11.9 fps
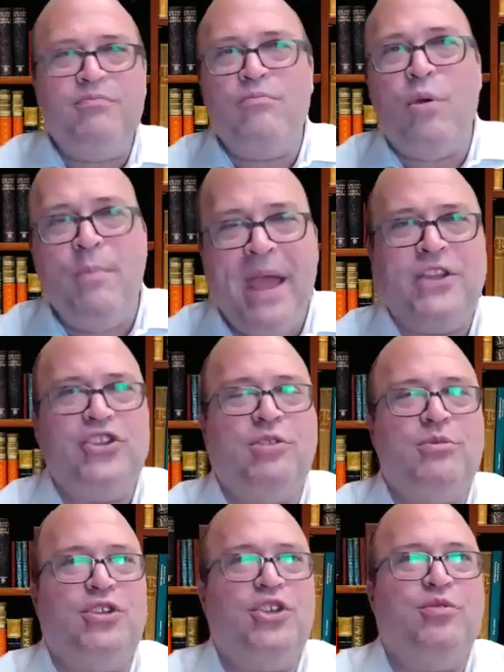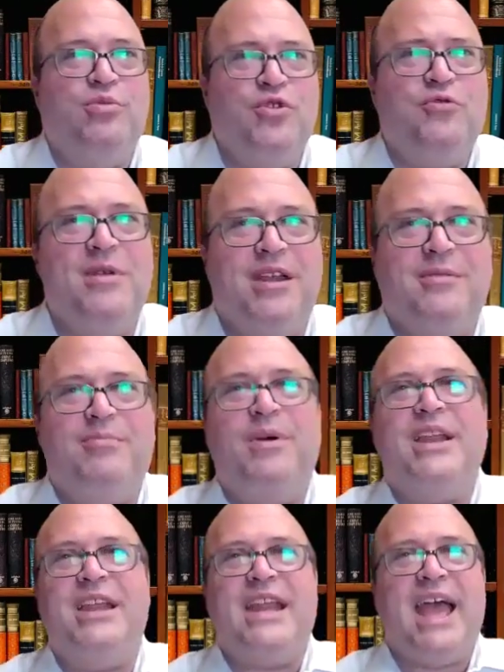momentum to the movement.
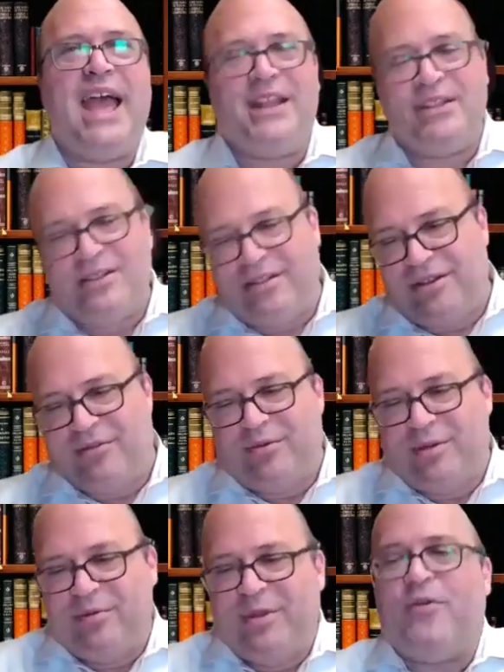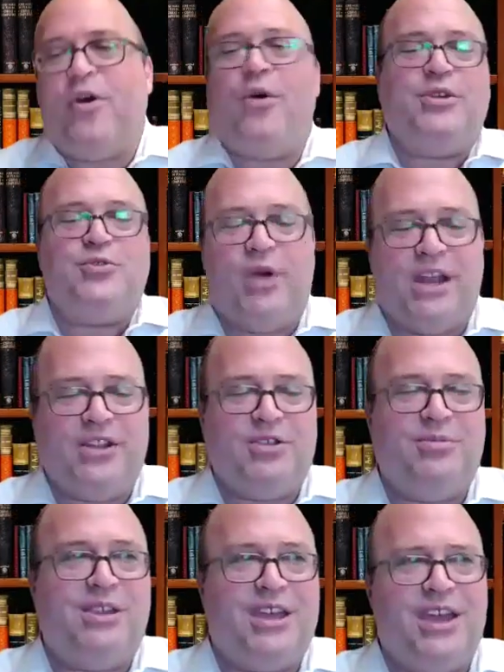But it has. We've always wanted
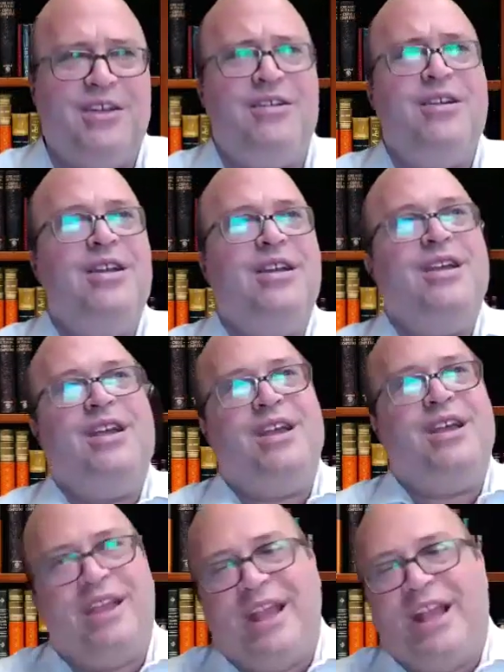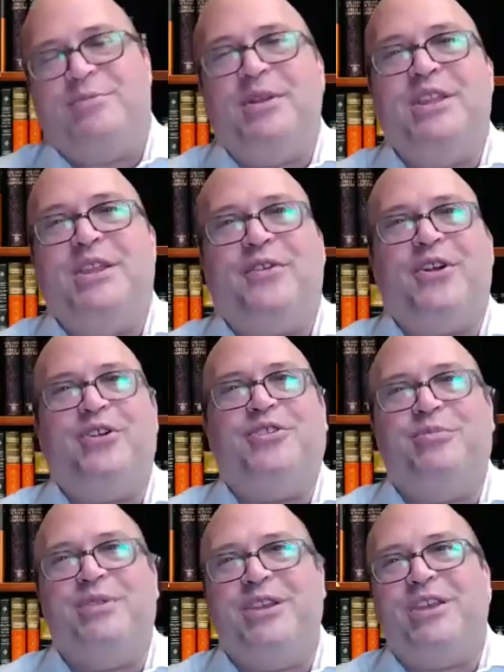to be there. It's been
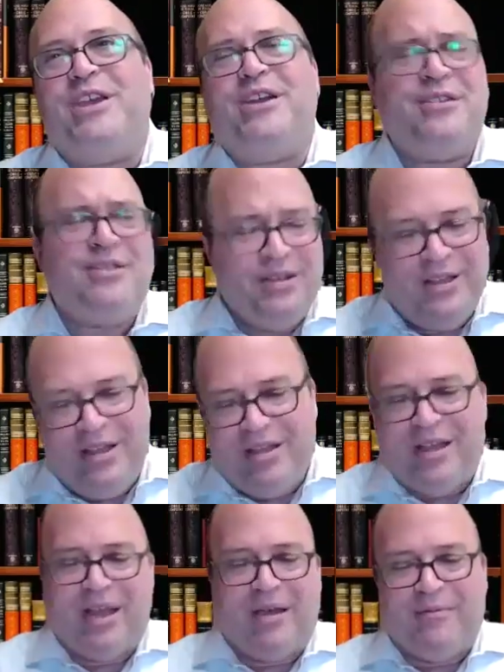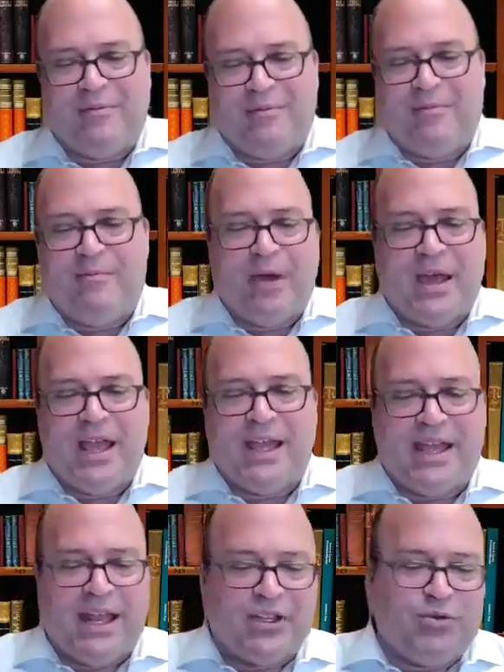difficult to be there, but
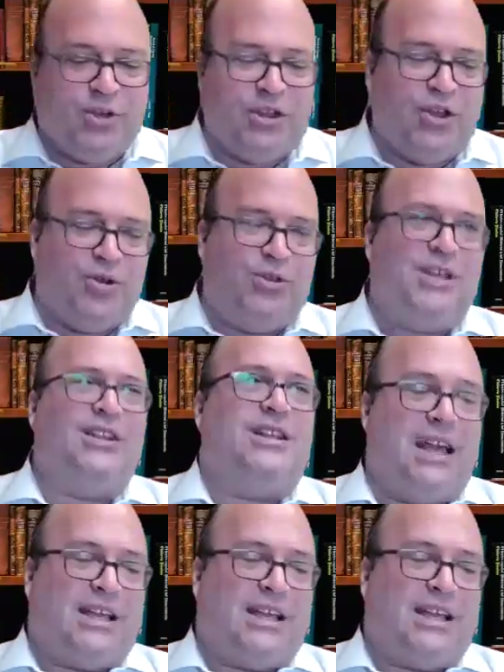it's really only in the